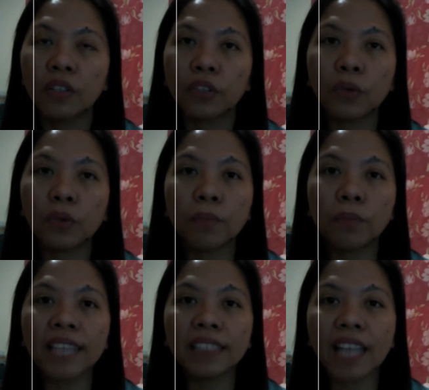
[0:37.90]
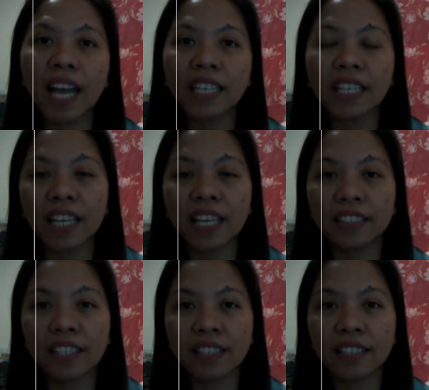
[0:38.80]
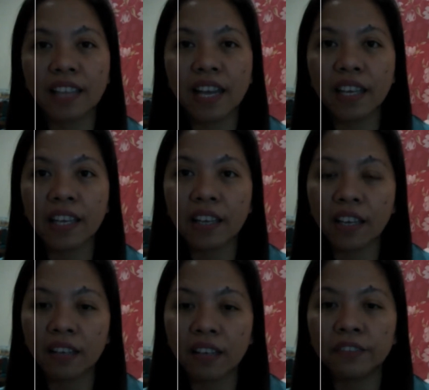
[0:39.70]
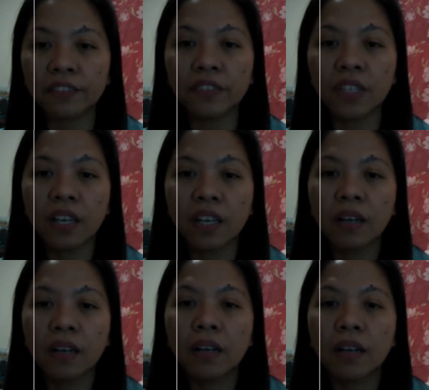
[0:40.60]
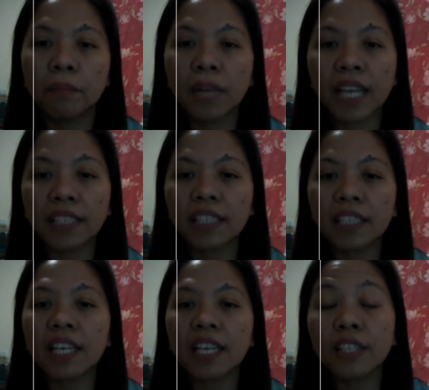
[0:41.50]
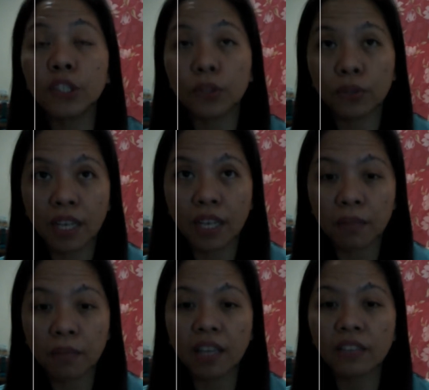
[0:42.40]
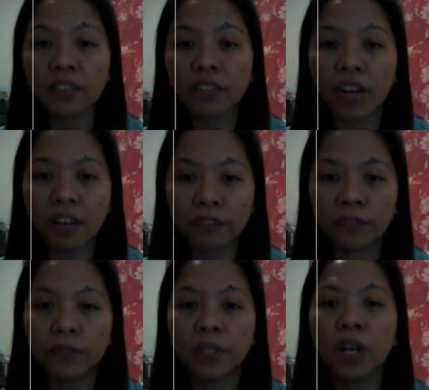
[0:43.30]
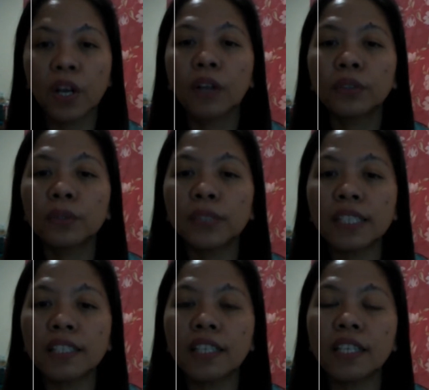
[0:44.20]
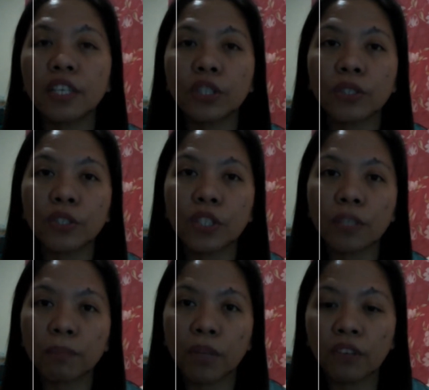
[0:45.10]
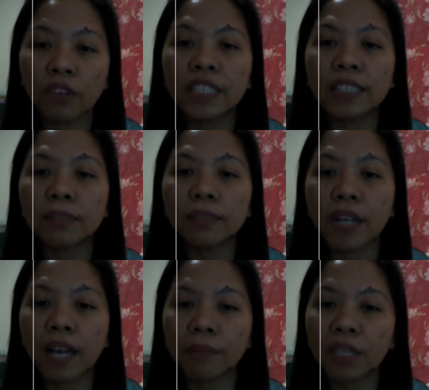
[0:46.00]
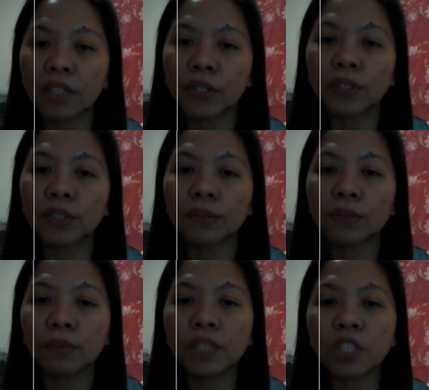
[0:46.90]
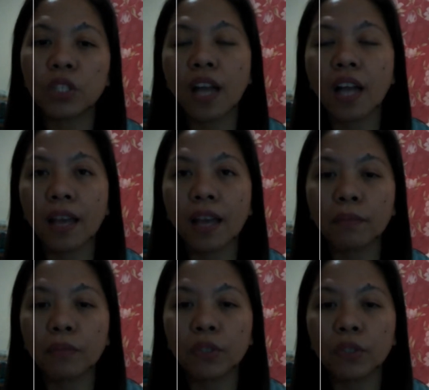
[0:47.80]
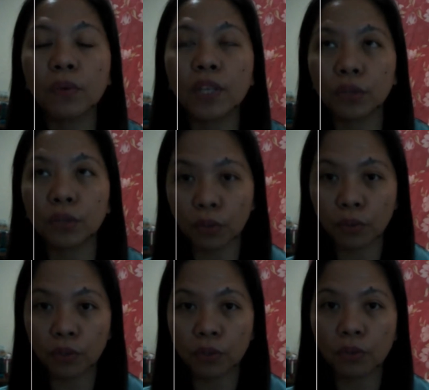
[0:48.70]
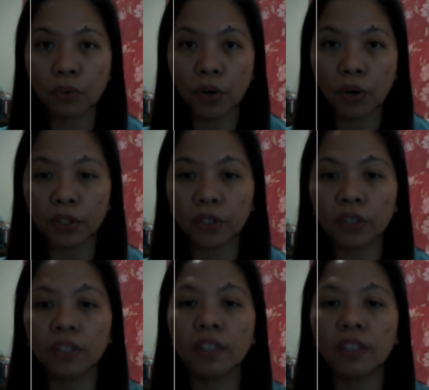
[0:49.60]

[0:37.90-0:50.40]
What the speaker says: To best analyze this, I have plotted a histogram and graph to see the relationship of these parameters, which I'm going to show you on